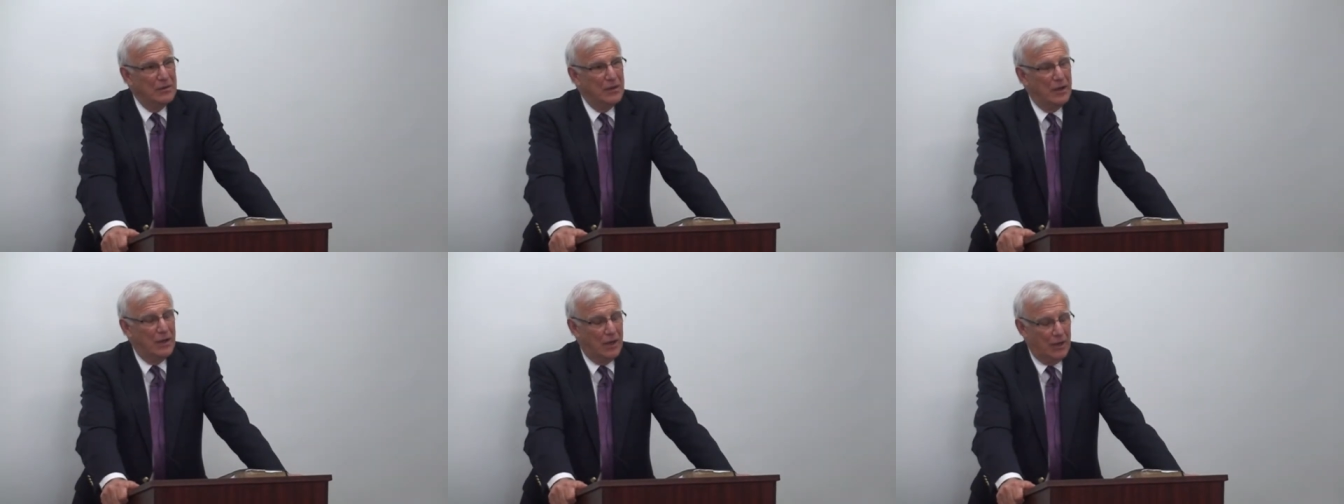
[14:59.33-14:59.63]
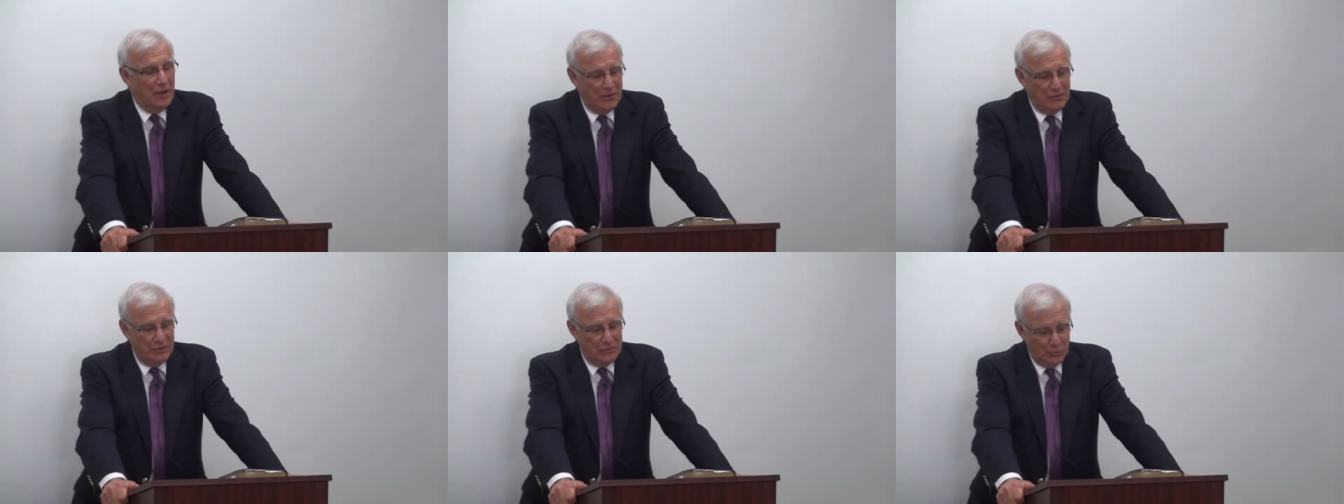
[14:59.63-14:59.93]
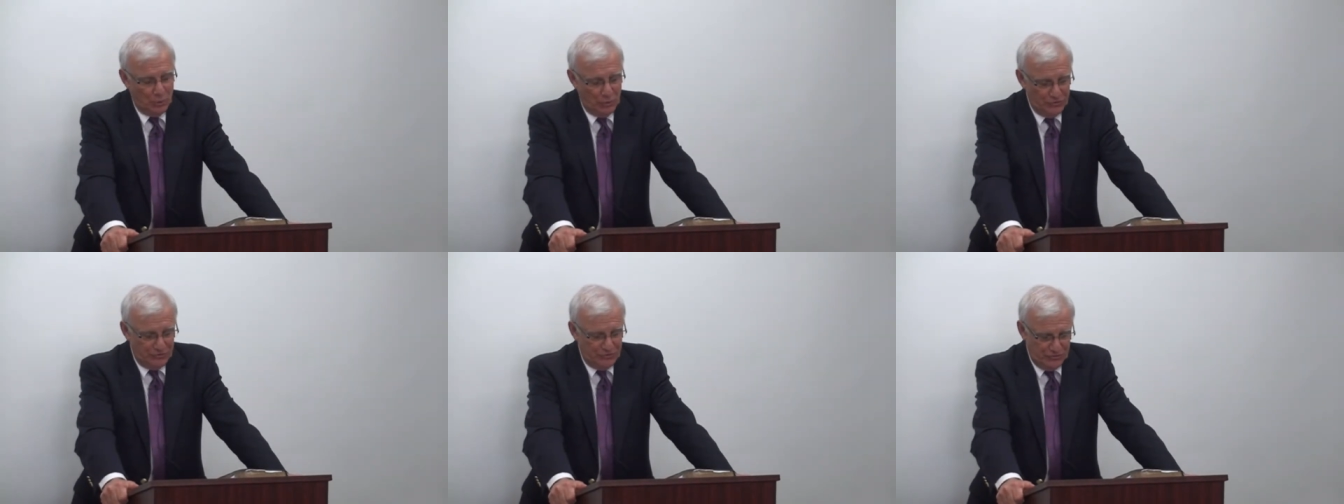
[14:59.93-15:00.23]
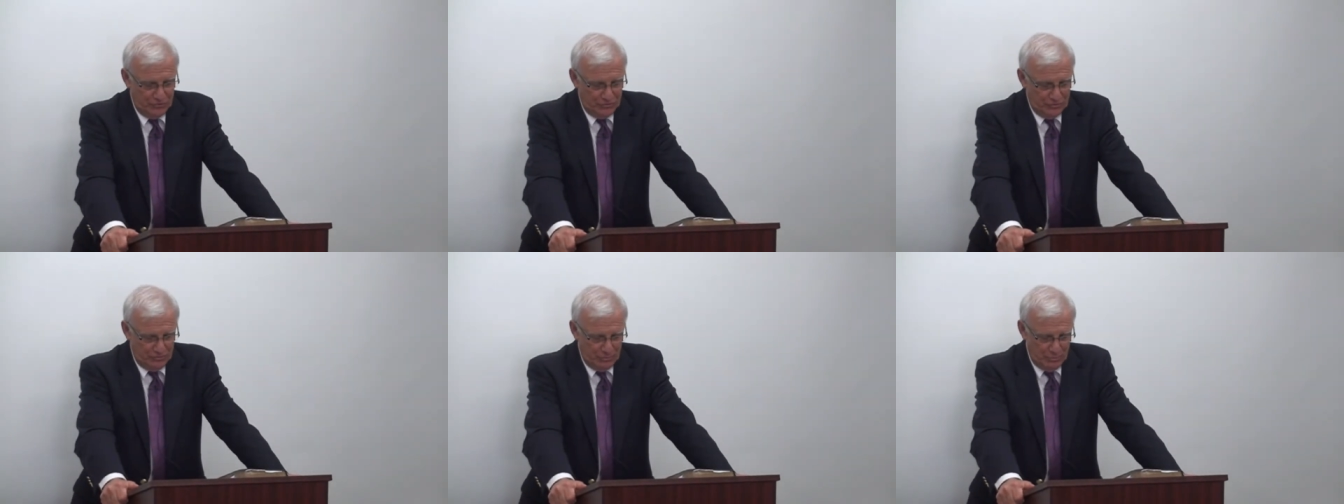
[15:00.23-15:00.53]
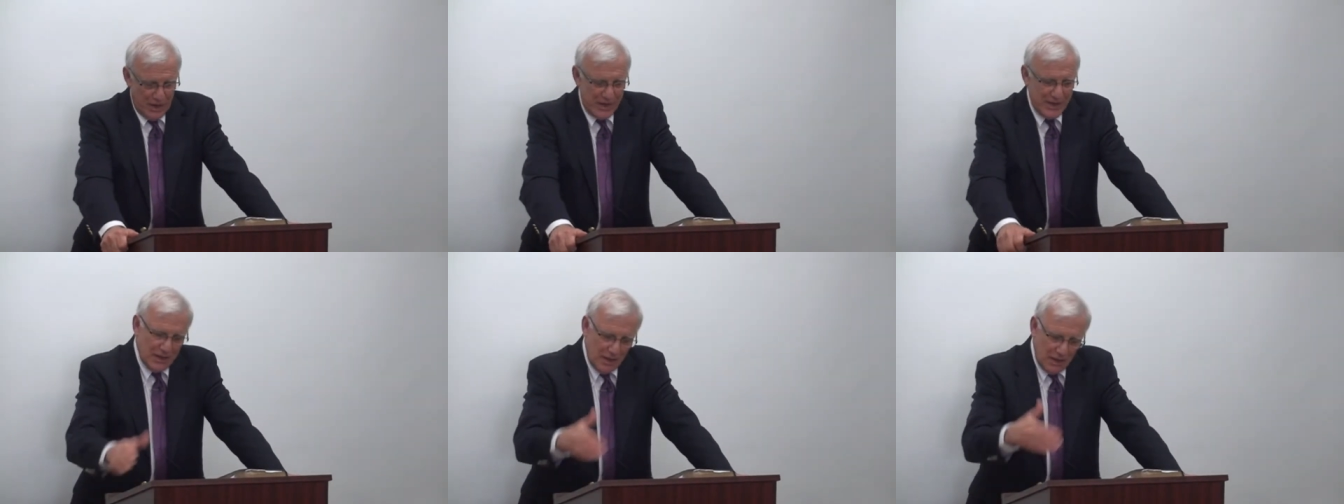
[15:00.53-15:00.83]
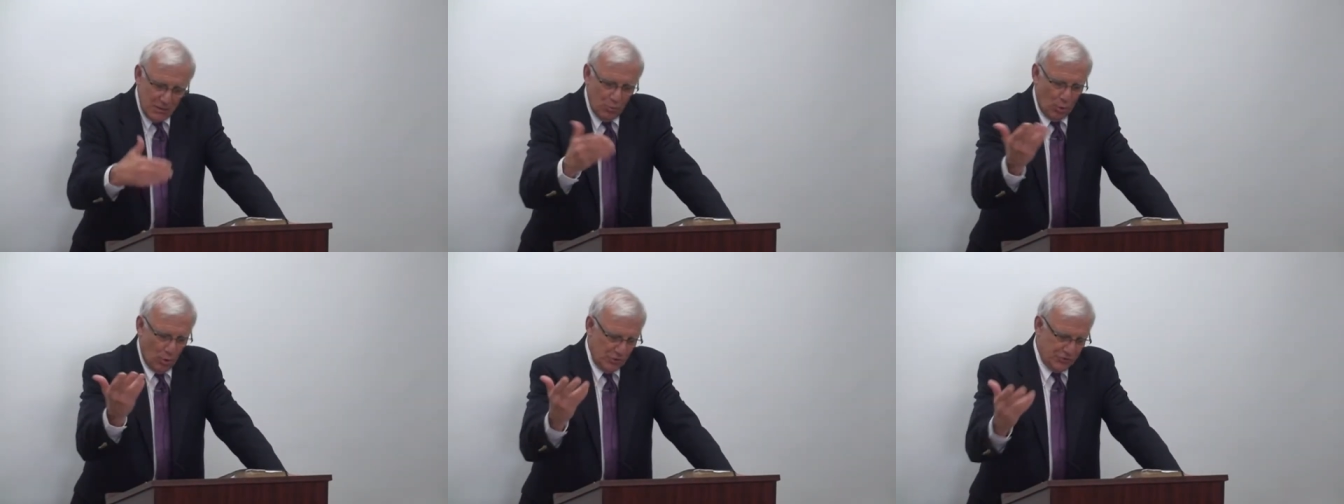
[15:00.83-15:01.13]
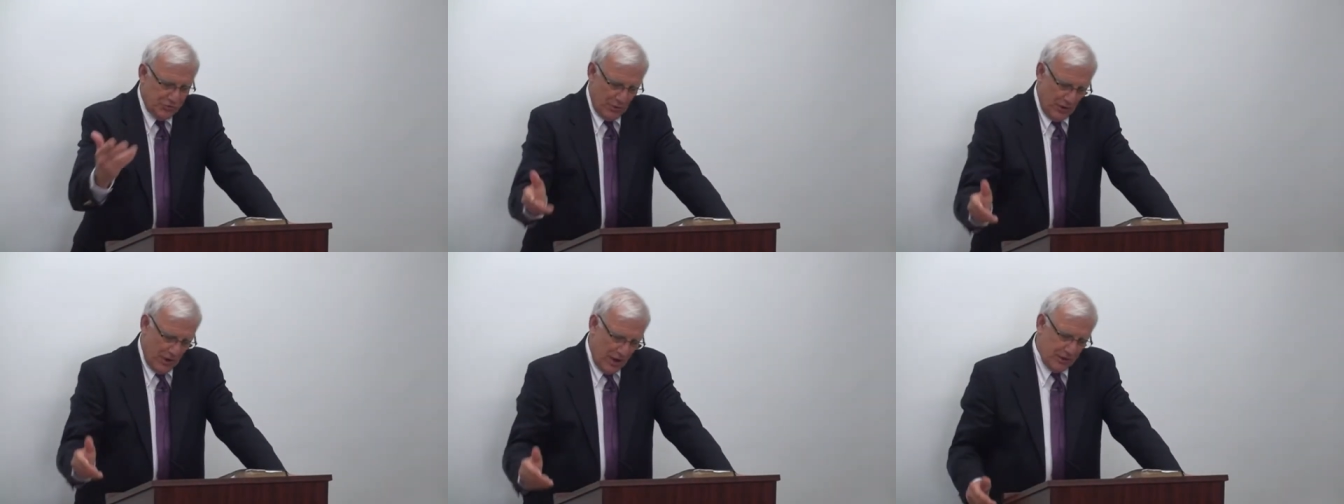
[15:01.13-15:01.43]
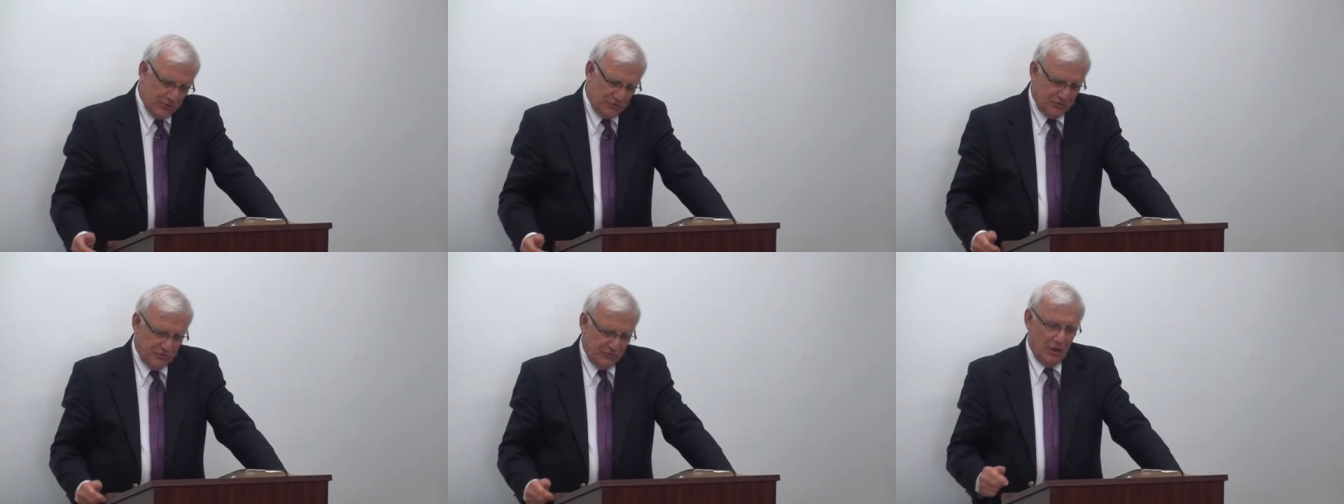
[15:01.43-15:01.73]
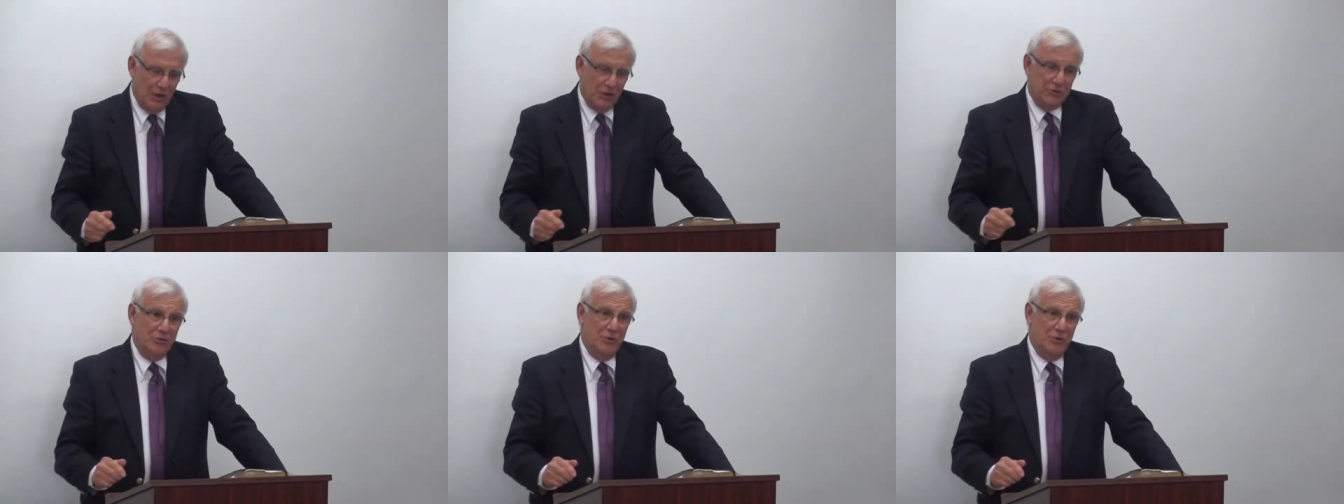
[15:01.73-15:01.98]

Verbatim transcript: uh, was making more treks, uh,